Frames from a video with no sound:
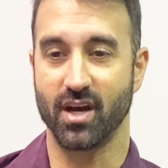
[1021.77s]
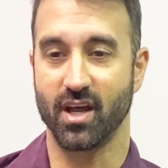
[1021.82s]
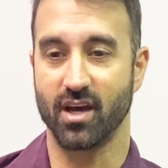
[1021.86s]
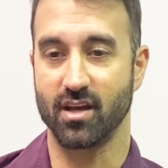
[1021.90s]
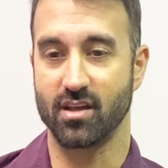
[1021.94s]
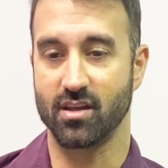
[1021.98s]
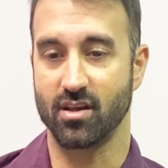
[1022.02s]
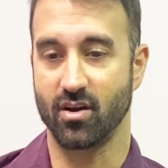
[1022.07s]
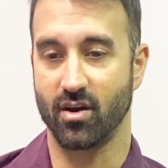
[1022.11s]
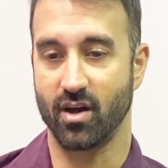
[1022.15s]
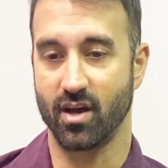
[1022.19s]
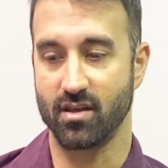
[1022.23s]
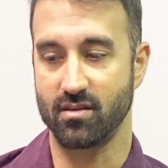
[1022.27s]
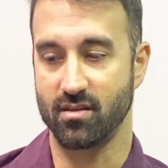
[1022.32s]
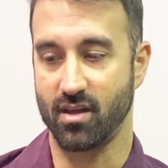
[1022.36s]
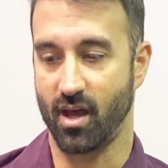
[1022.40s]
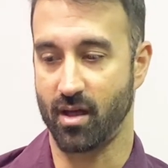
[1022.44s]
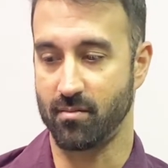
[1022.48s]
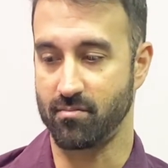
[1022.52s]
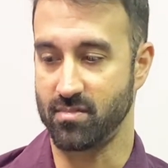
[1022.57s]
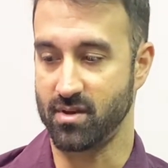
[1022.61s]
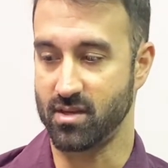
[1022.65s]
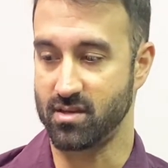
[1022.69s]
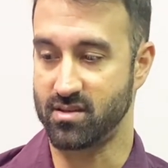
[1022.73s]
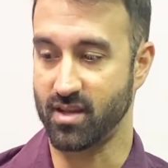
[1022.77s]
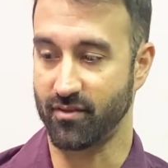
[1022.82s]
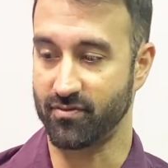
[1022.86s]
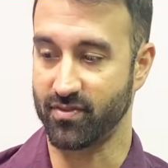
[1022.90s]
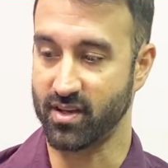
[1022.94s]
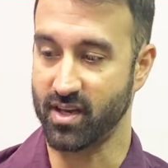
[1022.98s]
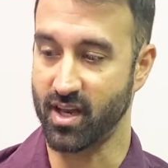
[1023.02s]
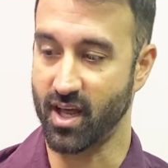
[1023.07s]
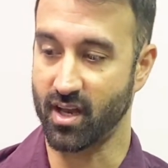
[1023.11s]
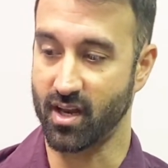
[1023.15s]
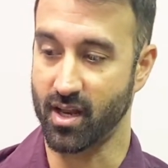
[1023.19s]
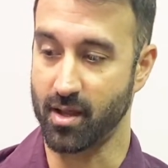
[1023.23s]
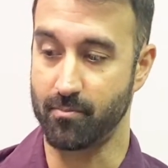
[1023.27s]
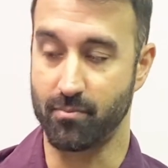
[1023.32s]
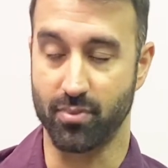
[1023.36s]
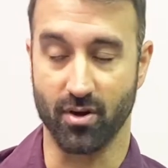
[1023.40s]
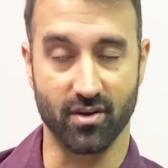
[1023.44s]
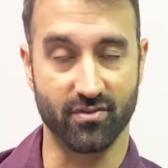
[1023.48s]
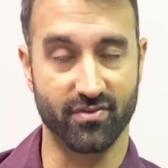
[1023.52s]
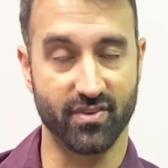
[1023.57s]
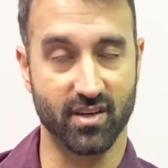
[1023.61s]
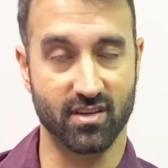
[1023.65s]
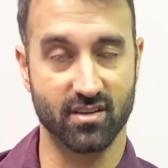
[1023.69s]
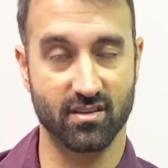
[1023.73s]
I'm definitely not a
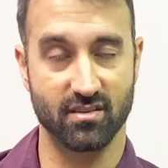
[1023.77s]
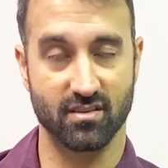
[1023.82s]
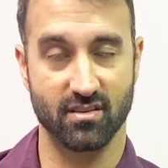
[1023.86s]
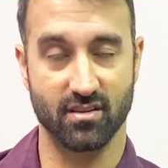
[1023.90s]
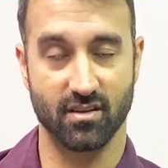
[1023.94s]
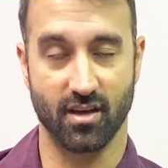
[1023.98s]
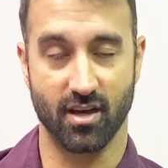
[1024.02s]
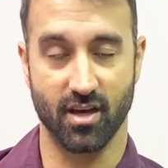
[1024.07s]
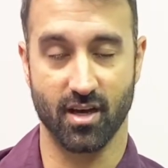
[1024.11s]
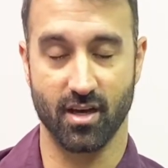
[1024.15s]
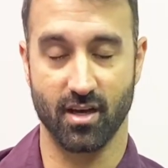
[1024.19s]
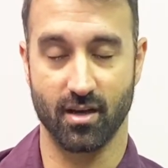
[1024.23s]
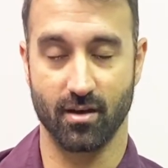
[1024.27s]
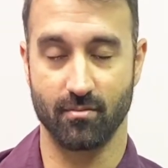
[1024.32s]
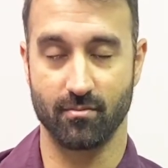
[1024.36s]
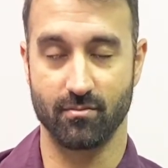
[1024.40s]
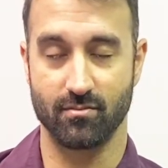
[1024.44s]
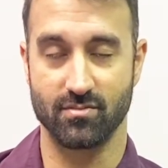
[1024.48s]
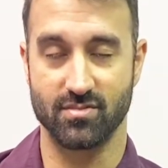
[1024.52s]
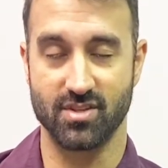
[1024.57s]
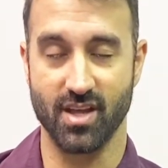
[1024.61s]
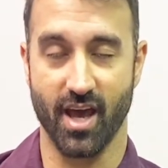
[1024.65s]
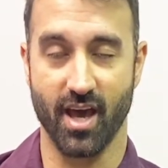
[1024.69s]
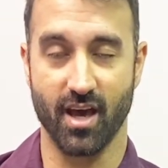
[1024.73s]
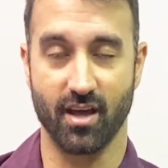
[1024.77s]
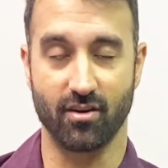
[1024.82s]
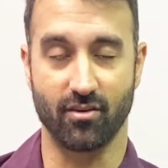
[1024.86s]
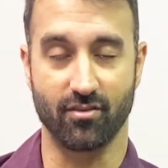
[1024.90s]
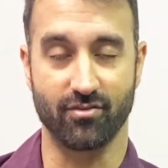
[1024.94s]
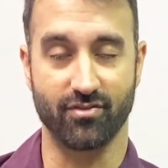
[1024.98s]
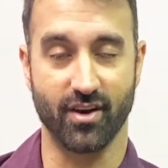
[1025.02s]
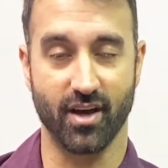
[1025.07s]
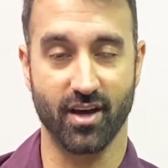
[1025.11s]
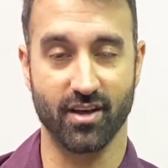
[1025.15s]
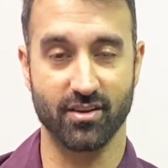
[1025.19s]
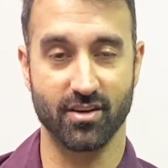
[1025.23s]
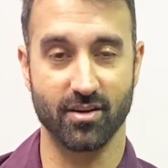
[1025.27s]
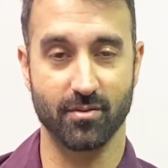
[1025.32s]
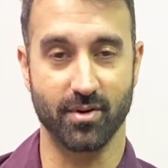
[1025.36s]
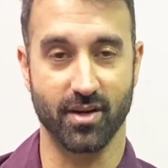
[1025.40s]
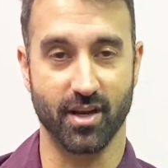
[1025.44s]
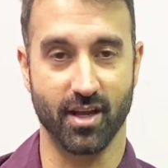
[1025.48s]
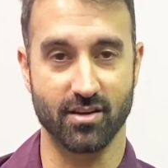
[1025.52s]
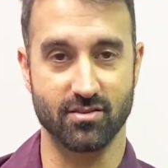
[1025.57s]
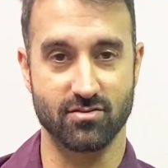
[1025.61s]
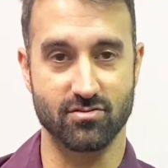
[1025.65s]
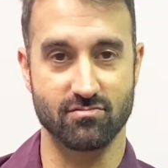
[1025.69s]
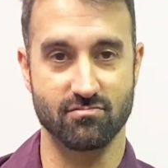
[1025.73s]
perfect dad or father, but
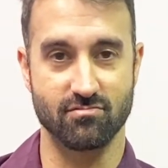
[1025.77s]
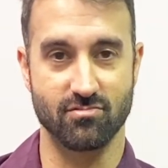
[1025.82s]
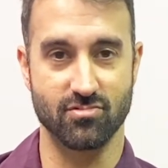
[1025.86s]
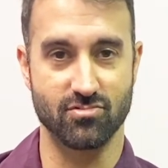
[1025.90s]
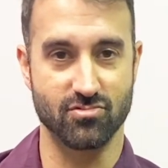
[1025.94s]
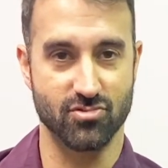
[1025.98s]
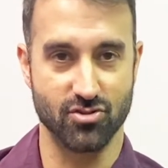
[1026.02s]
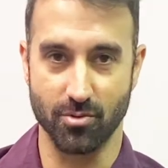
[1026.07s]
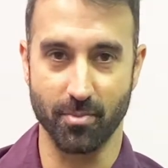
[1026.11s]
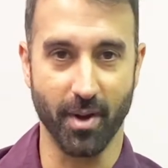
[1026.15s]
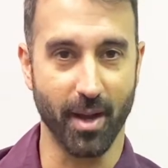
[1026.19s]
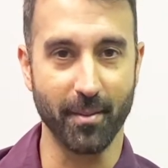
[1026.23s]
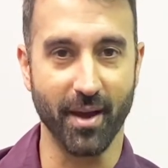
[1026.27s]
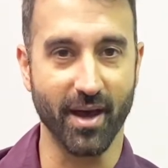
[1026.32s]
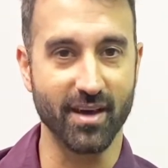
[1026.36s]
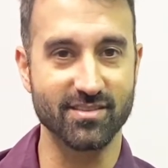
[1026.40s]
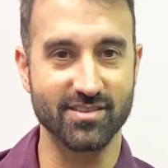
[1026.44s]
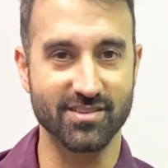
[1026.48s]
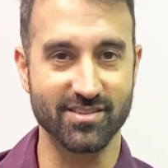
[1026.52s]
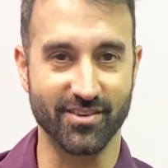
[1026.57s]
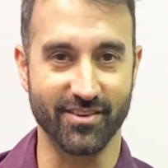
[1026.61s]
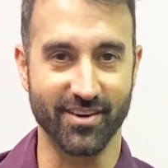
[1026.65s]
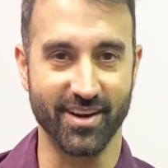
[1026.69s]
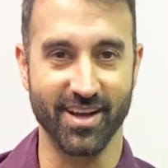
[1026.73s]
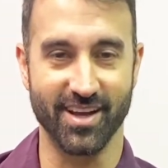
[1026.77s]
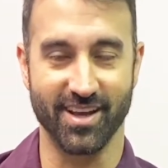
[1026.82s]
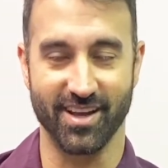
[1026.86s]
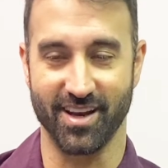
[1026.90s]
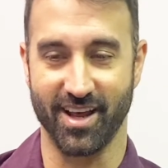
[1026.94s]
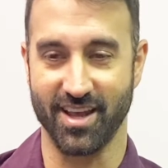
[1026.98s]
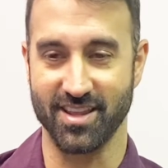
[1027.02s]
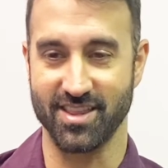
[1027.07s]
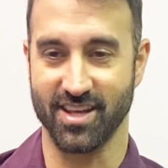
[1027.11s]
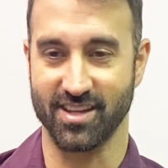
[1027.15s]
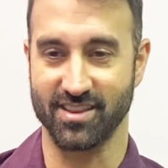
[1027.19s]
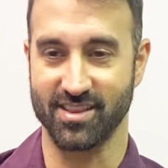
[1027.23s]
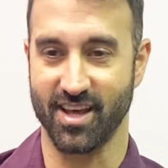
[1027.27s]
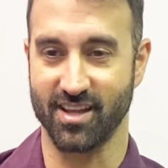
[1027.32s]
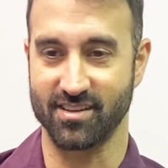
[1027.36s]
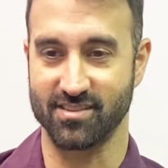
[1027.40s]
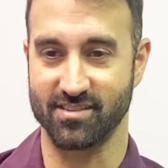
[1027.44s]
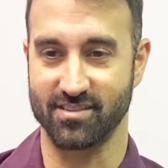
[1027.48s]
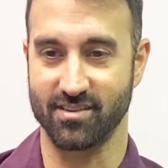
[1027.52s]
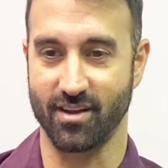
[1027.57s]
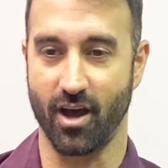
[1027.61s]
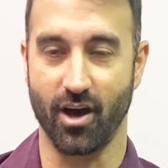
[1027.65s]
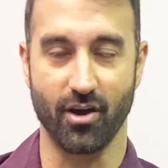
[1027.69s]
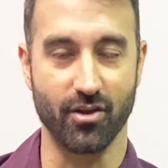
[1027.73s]
I do my best, right? And I think
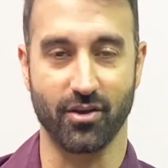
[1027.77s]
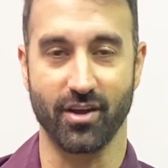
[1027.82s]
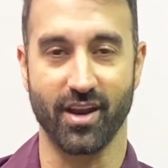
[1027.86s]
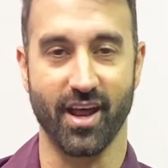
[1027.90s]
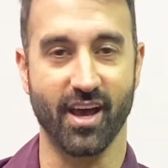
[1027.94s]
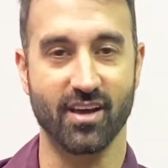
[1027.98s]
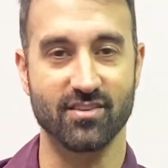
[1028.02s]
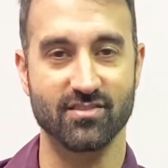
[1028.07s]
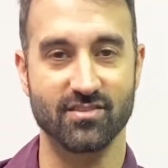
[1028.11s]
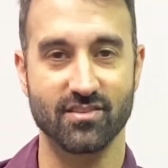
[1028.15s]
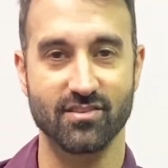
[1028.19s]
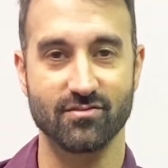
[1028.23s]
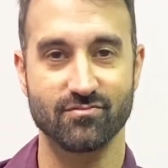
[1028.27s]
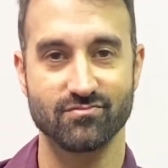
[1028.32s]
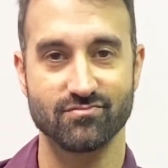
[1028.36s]
that's all you can ask.